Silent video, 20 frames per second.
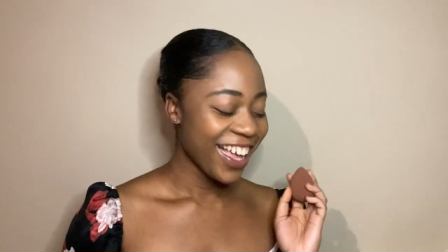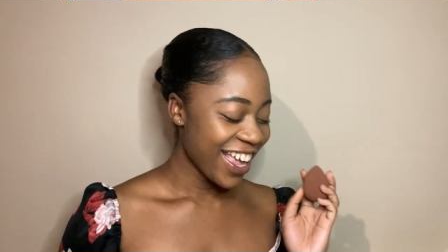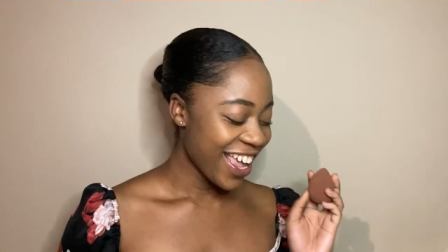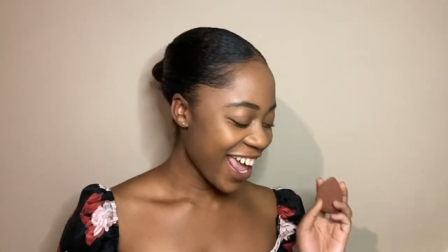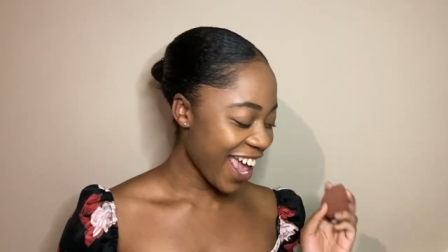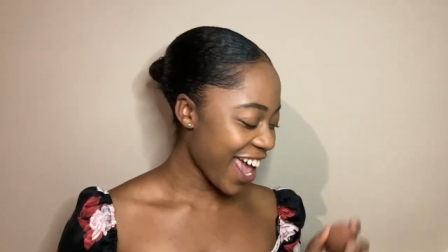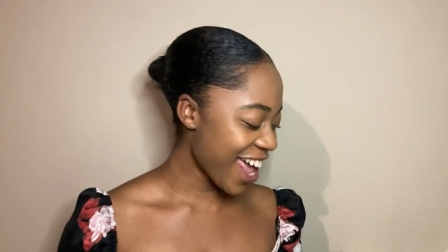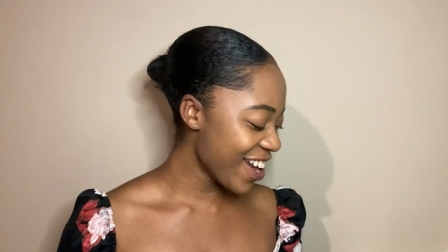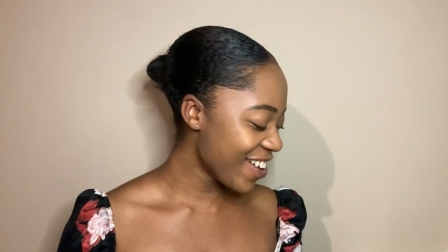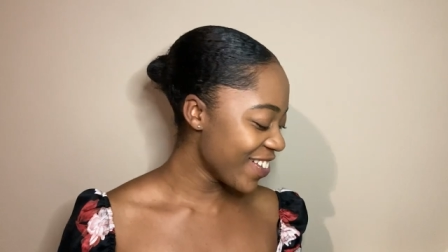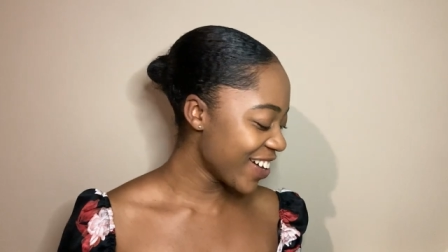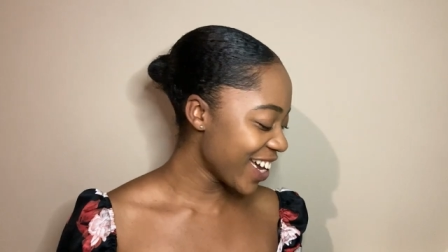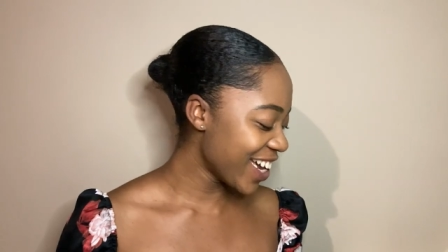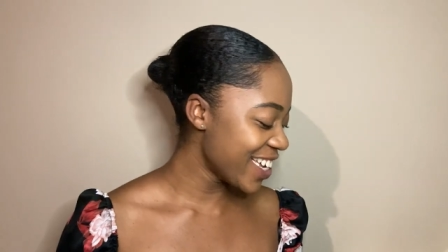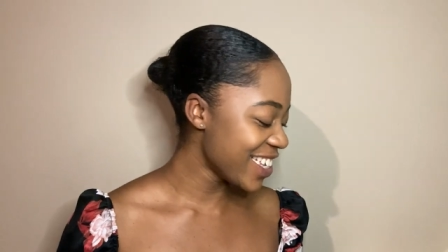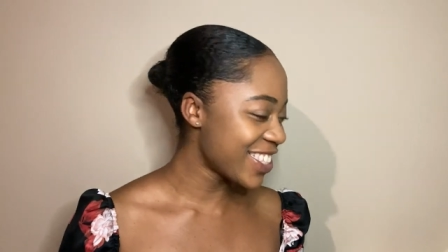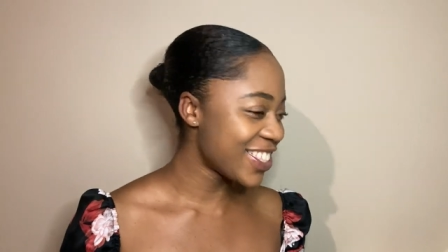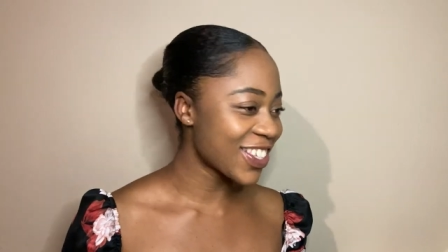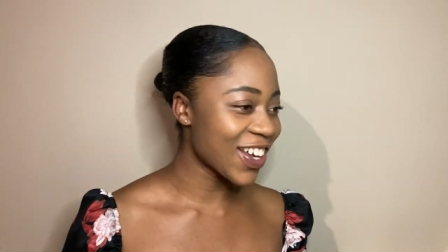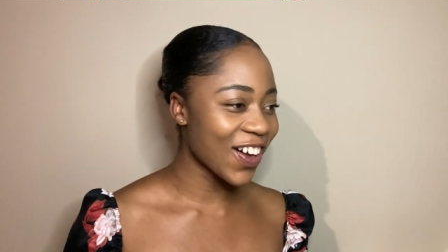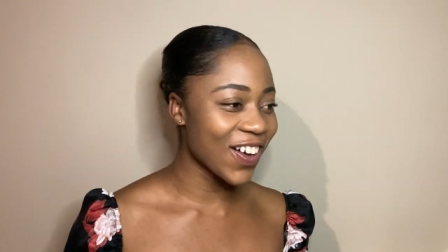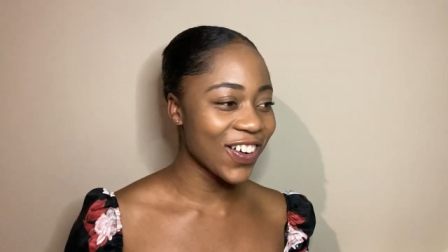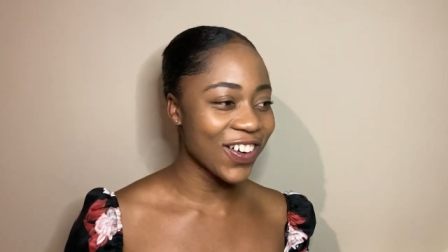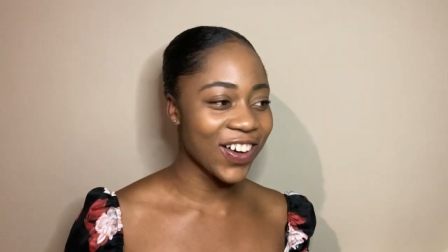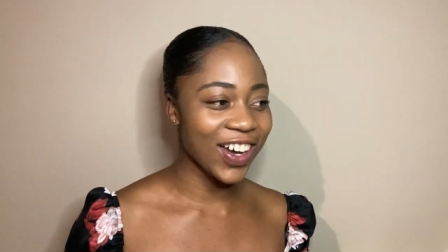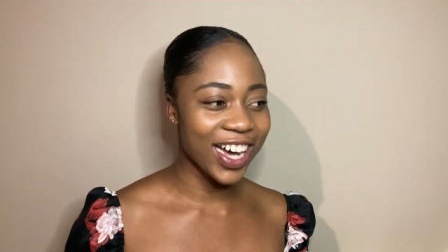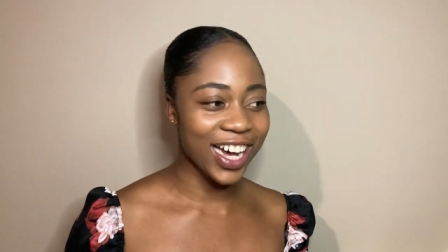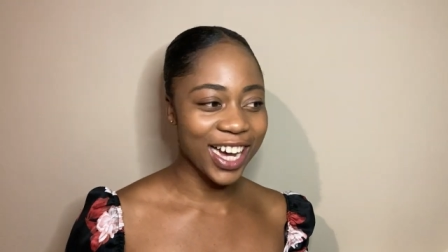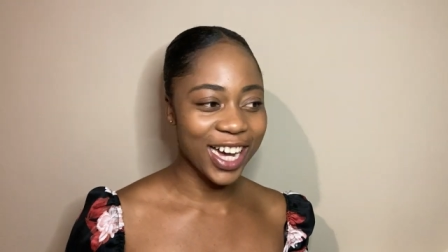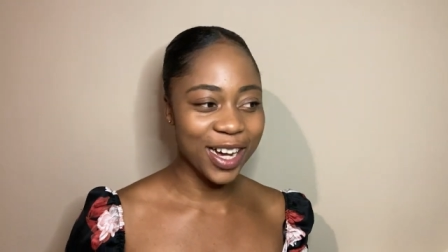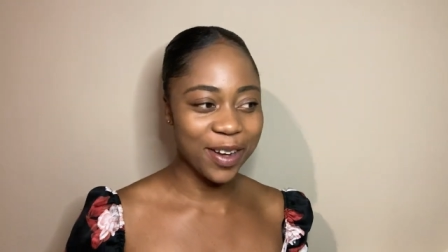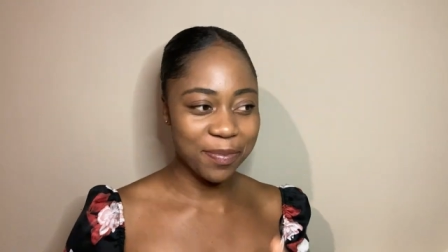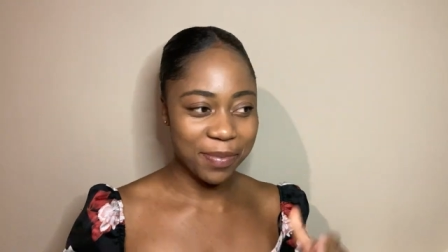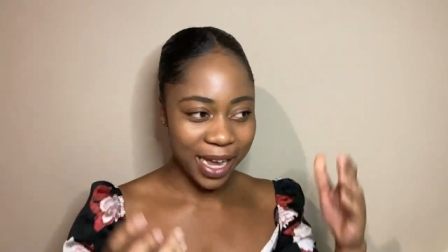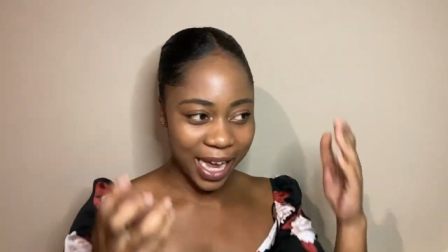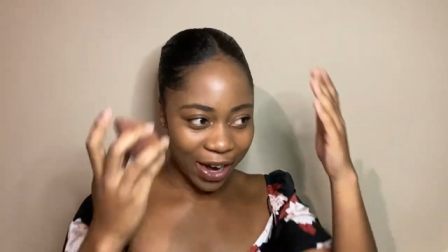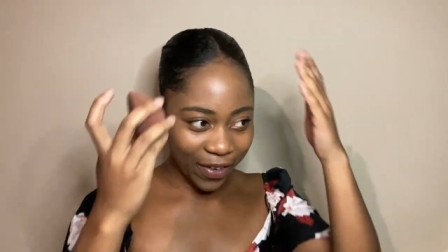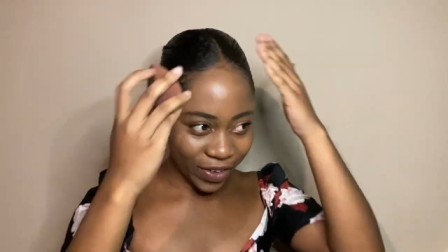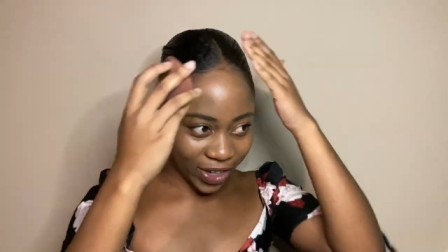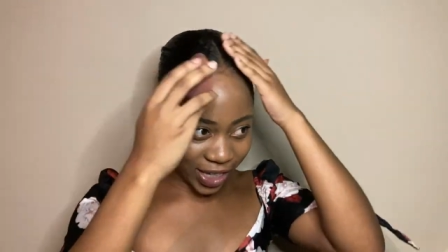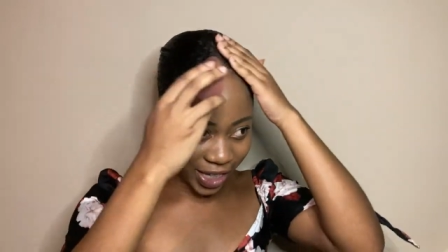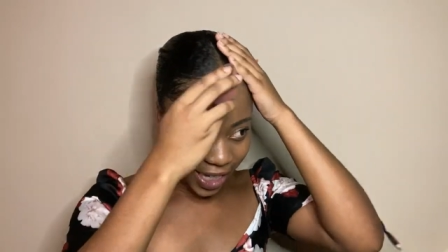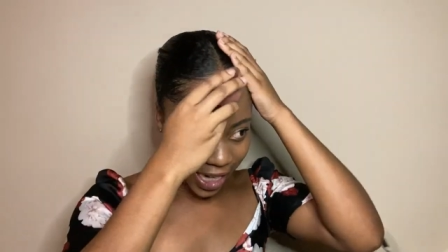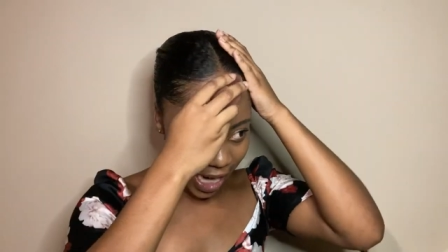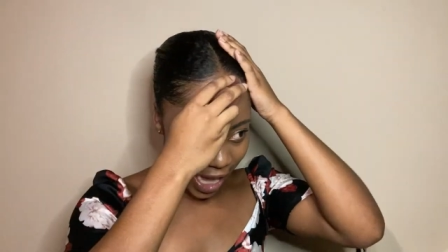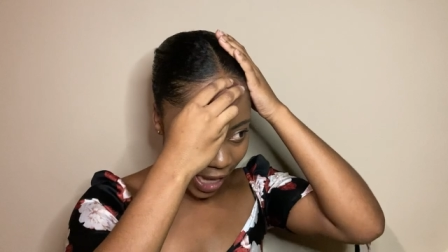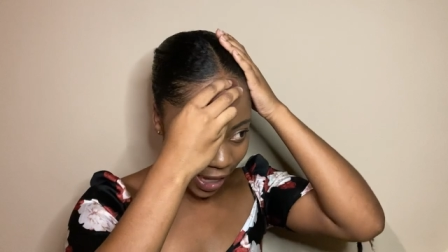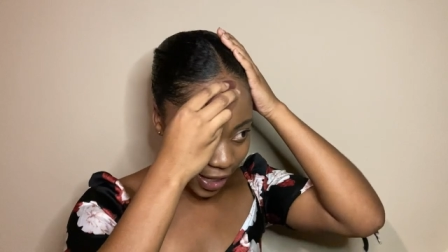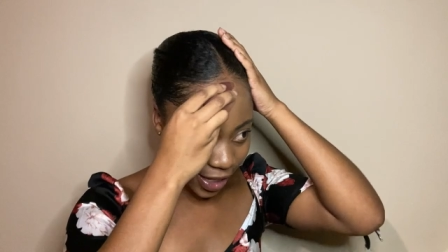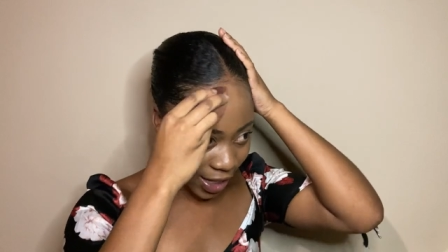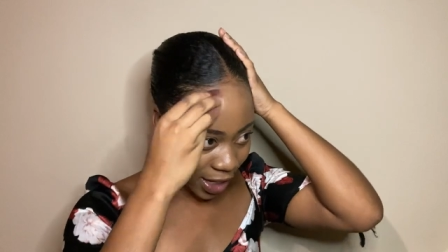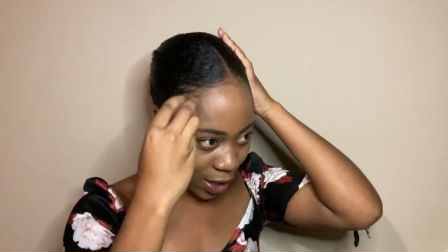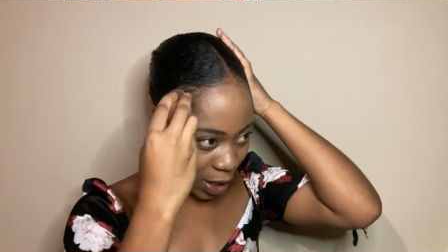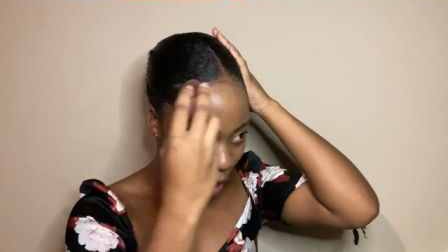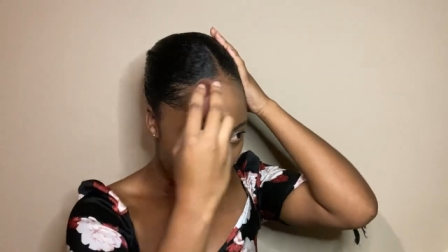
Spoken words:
Anyway, so I really like